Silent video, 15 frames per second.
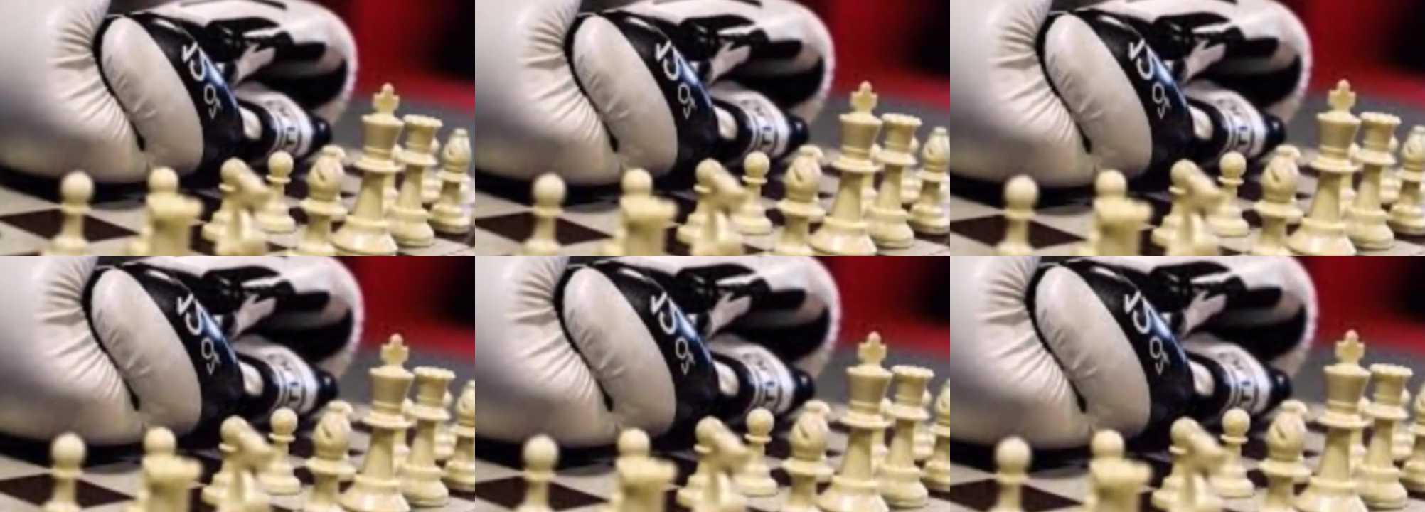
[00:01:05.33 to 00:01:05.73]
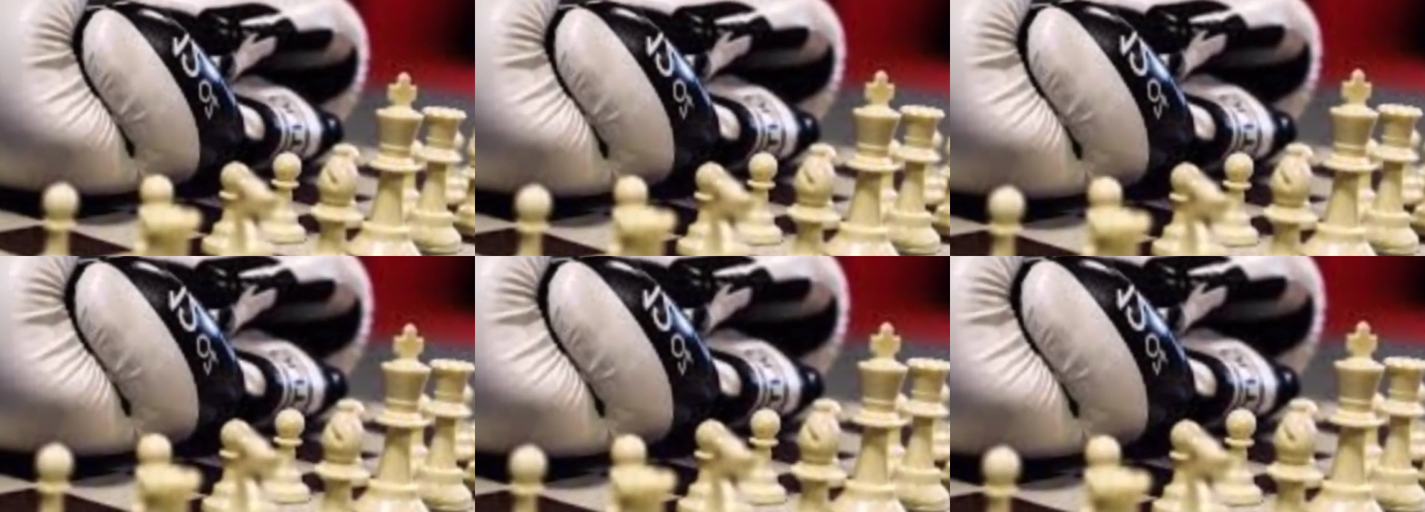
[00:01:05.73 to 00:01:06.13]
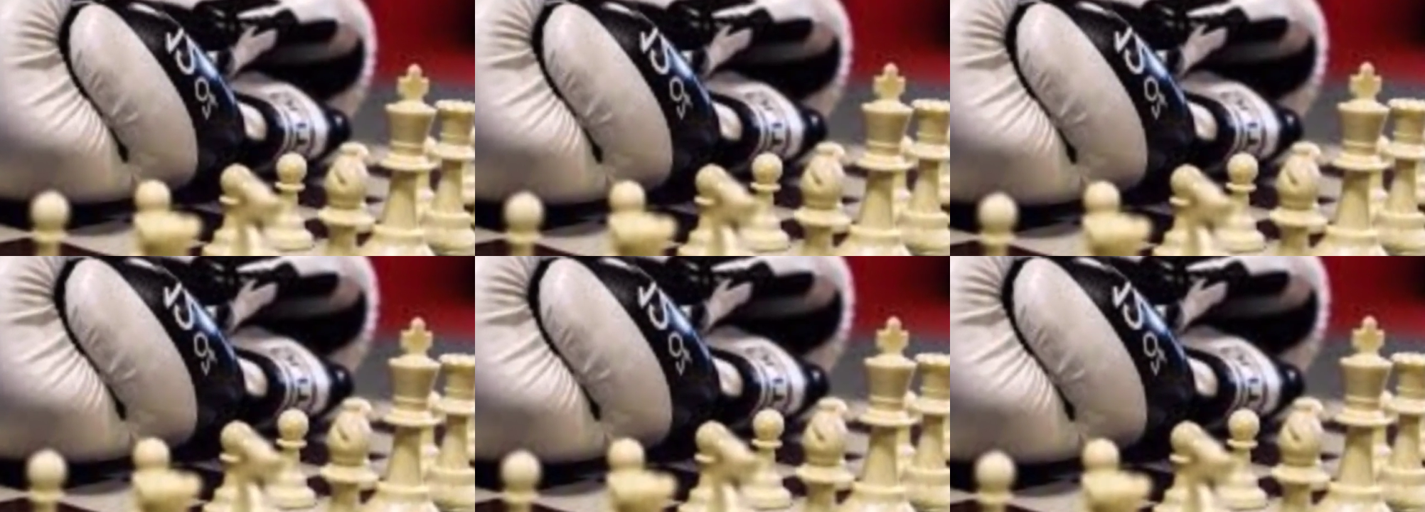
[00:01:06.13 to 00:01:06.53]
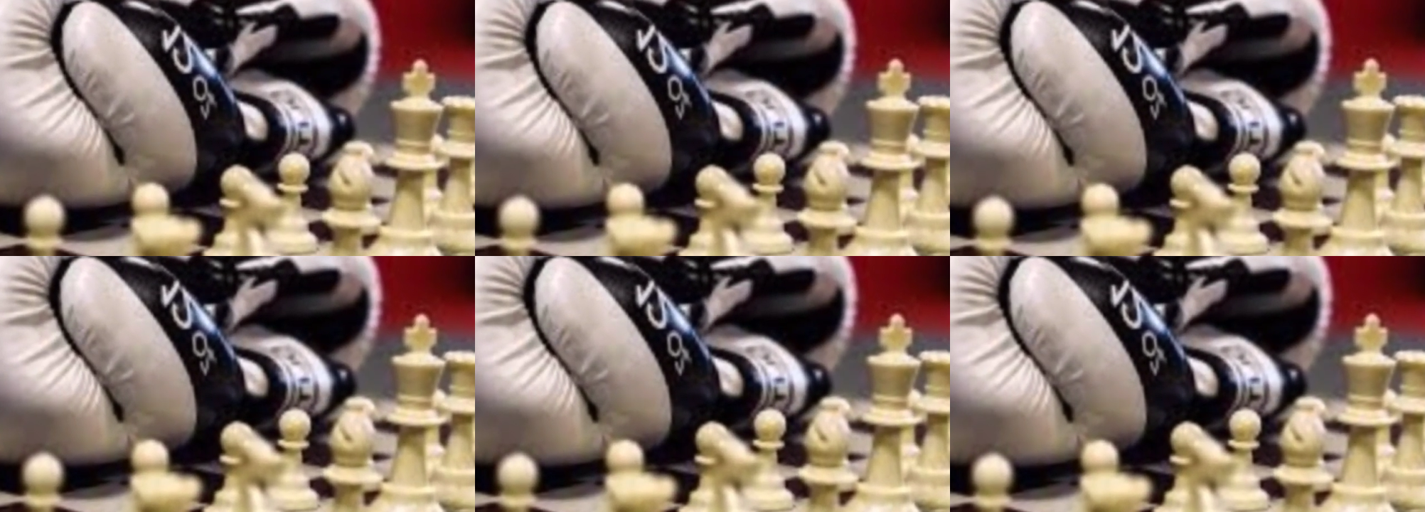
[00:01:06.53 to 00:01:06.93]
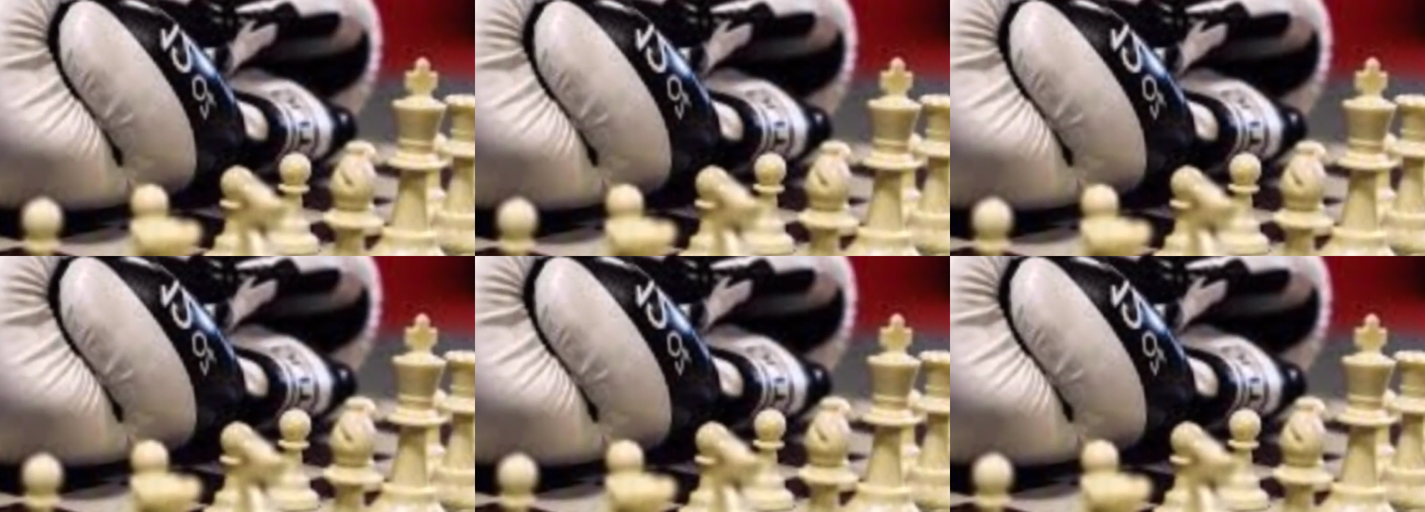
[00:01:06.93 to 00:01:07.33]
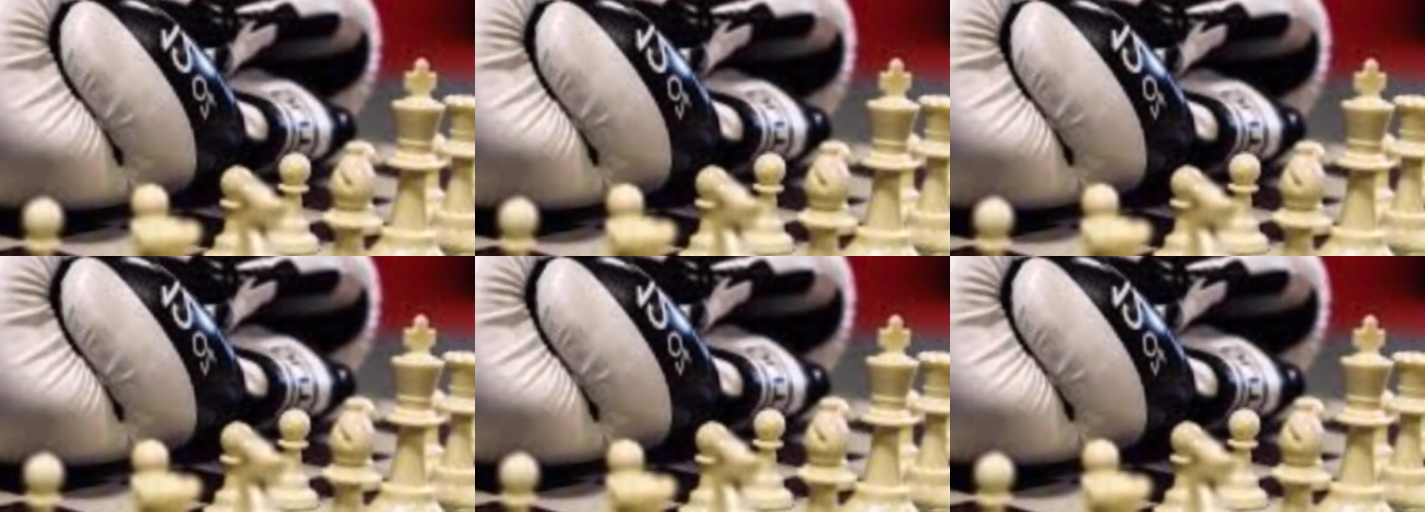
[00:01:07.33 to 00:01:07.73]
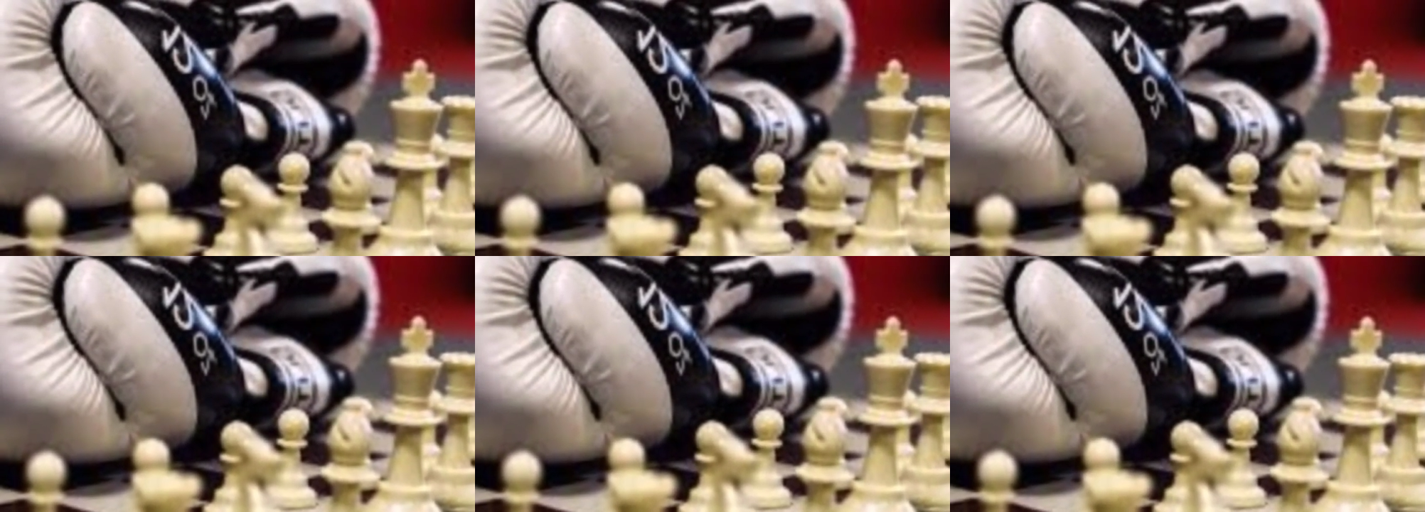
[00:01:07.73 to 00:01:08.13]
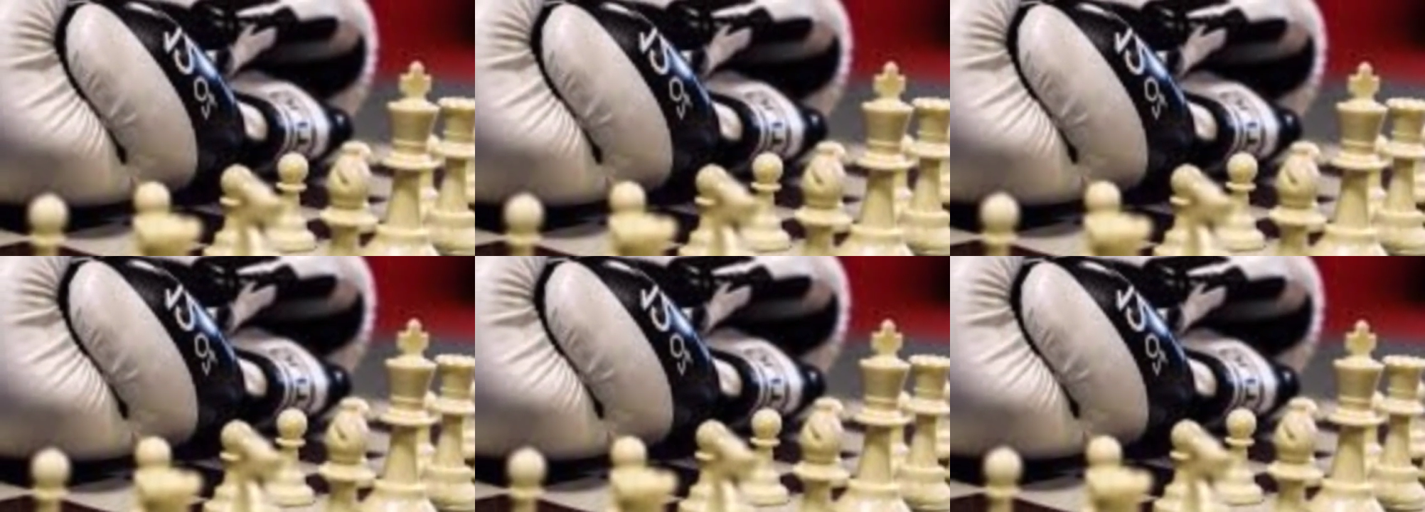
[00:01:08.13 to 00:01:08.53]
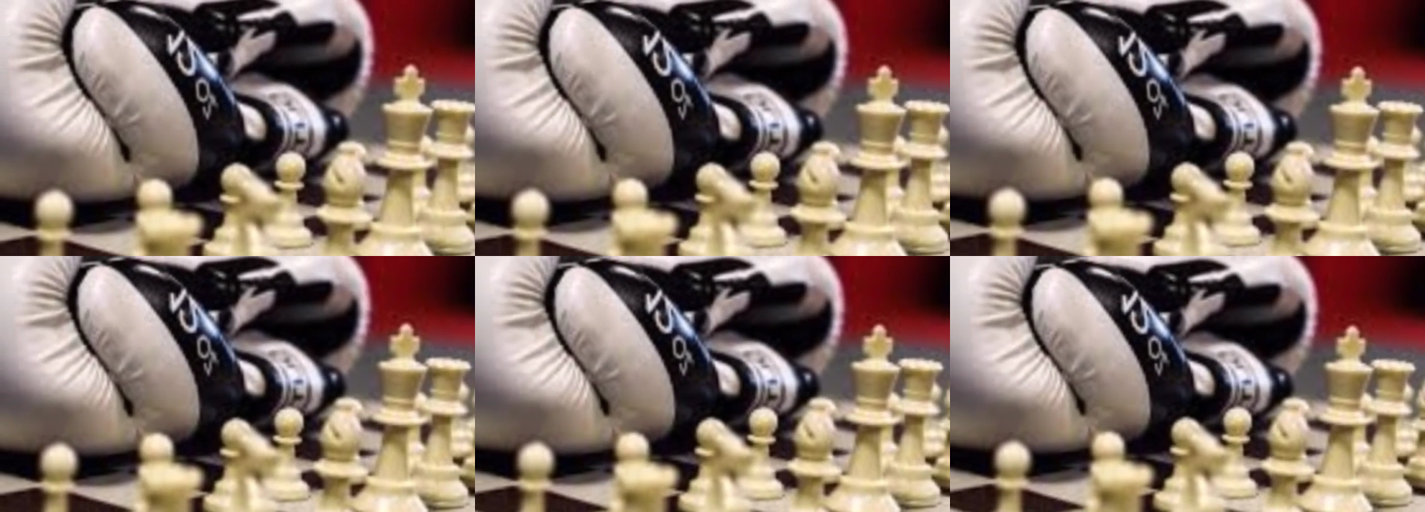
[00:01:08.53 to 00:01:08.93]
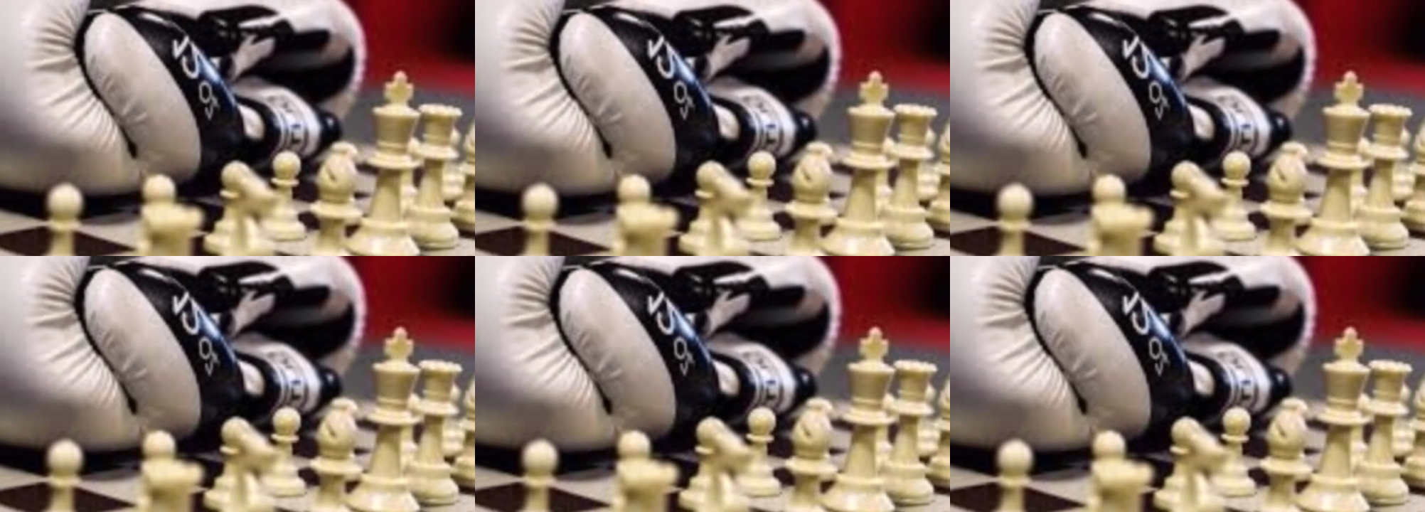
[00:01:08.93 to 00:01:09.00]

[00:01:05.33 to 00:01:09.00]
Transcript: Nobody's mouth can be seen.